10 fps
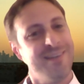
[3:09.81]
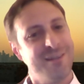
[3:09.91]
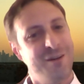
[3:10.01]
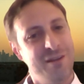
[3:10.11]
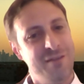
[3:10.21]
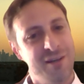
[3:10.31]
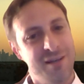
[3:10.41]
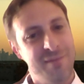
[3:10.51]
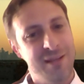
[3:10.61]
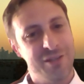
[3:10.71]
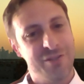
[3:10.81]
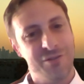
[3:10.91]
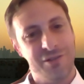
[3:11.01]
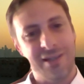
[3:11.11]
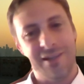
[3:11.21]
So you want to make
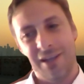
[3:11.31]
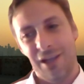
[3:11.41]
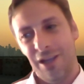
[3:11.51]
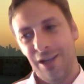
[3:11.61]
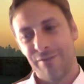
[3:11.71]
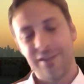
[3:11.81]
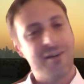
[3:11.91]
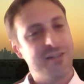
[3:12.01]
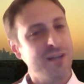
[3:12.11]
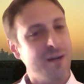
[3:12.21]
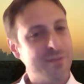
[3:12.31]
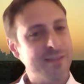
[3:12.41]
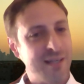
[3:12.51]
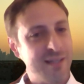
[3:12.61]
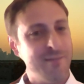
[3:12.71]
sure that if there is
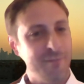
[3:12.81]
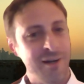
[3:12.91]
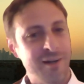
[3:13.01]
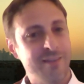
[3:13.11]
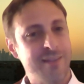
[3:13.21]
upside demands,